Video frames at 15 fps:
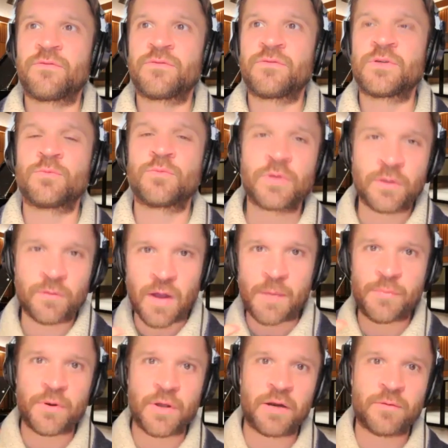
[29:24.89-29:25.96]
to really wrap
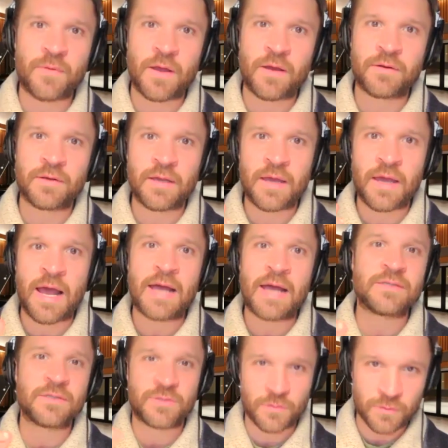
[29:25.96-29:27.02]
your head around as
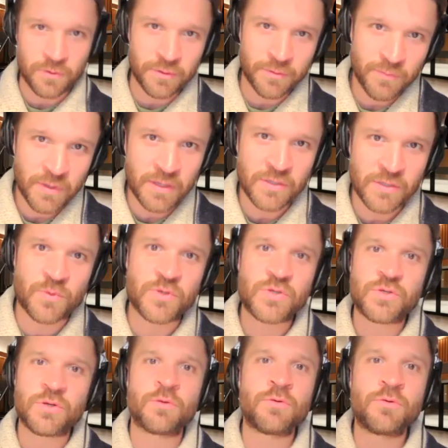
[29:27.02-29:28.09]
a tool, because we're
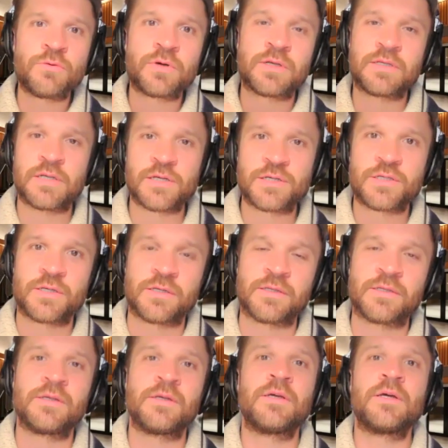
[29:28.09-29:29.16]
so
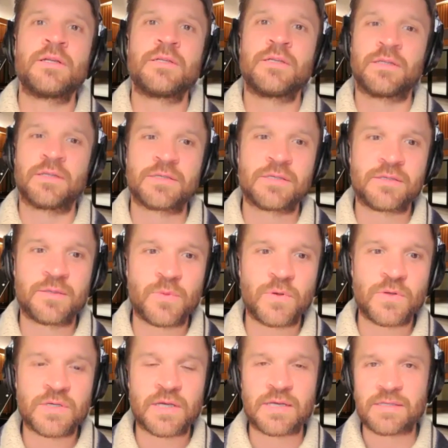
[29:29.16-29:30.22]
conditioned to listen to
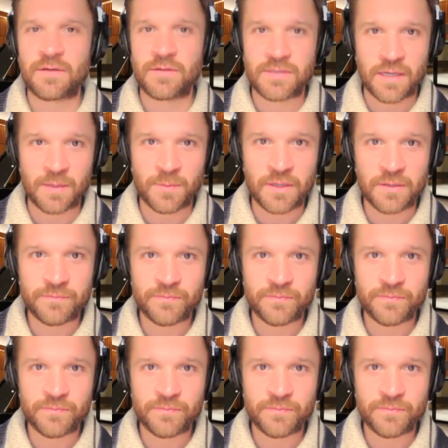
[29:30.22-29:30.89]
music as entertainment.